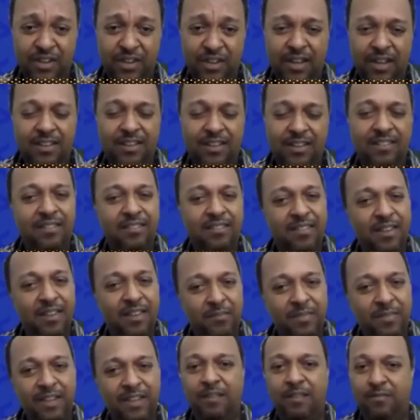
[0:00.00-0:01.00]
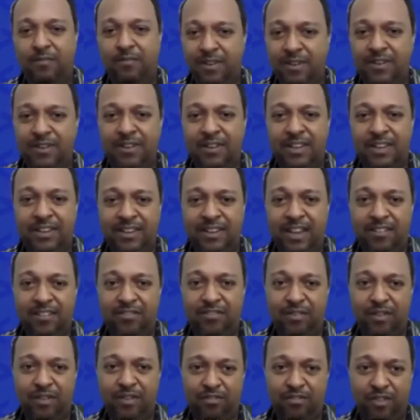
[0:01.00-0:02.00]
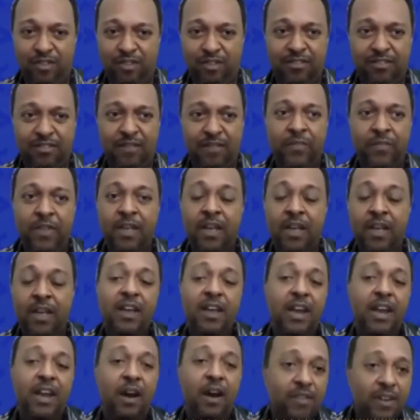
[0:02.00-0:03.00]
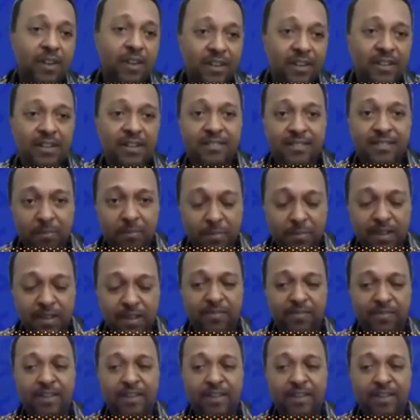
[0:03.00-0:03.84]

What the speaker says: And this is something that Vircle intends to address. Now, Vircle simplifies